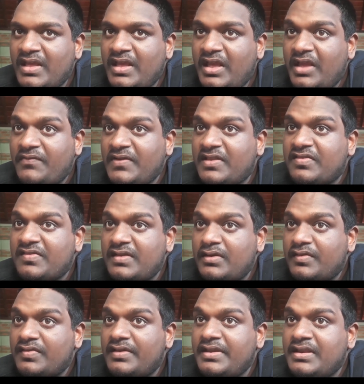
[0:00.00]
if it's
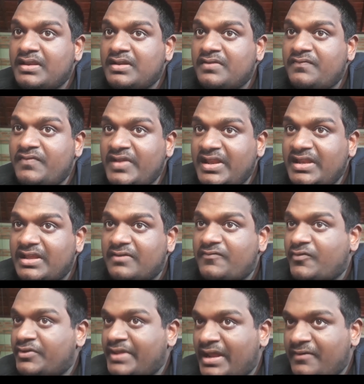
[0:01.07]
seriously inconvenient
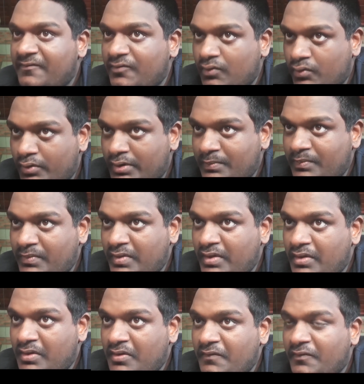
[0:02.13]
for that forum
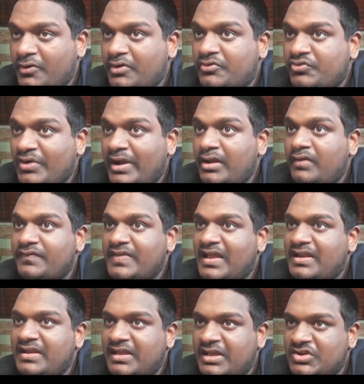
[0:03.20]
for a trial of
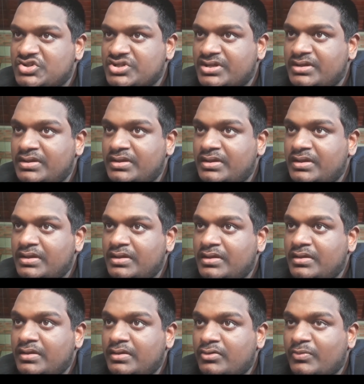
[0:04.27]
that nature
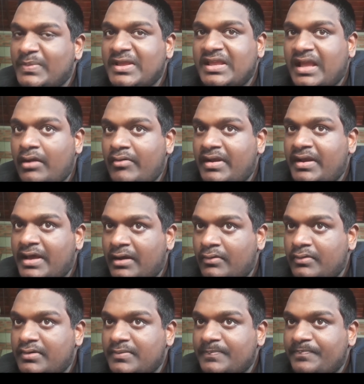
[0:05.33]
to be carried
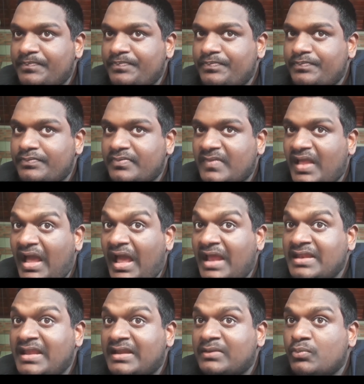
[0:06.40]
out,
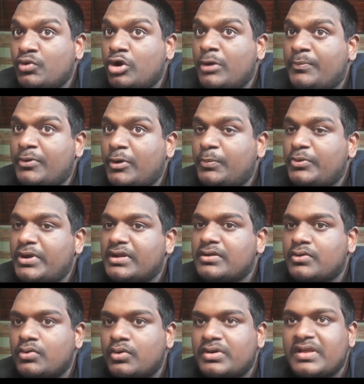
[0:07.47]
and that a more appropriate
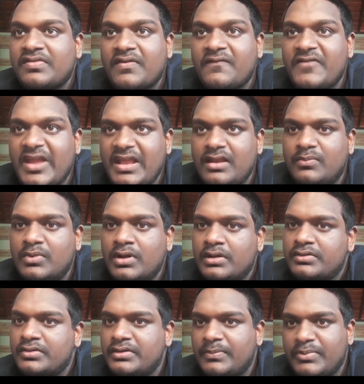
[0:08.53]
court is available
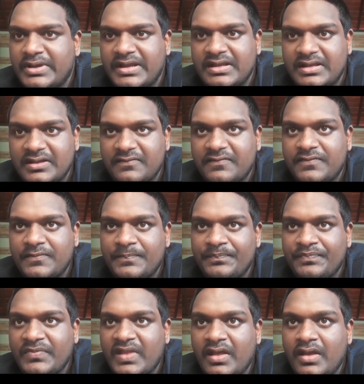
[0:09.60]
to the plaintiff.
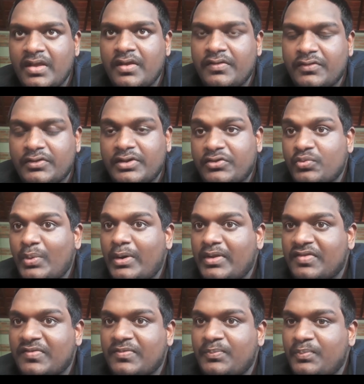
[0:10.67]
So this very
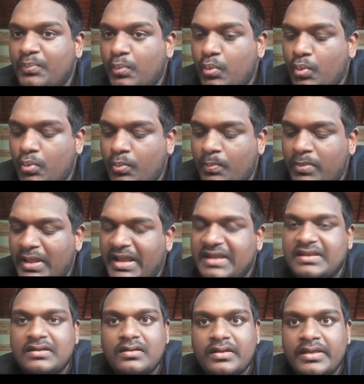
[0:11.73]

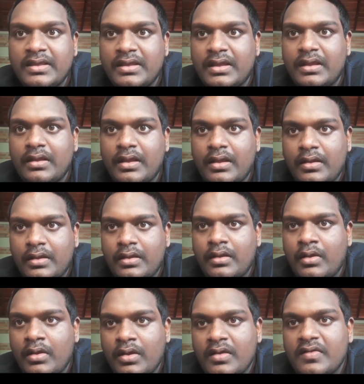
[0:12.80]
blatantly
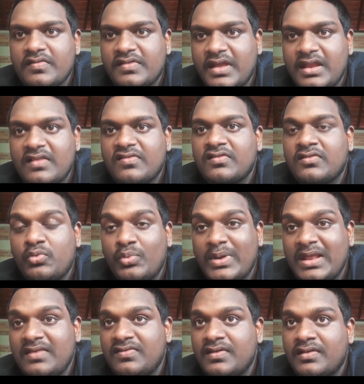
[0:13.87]
states the
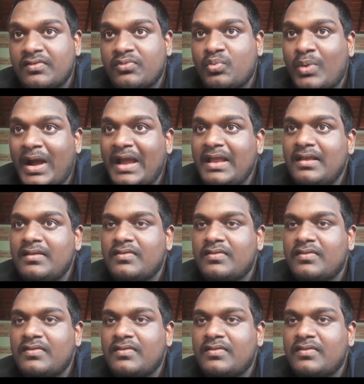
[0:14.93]
reasons why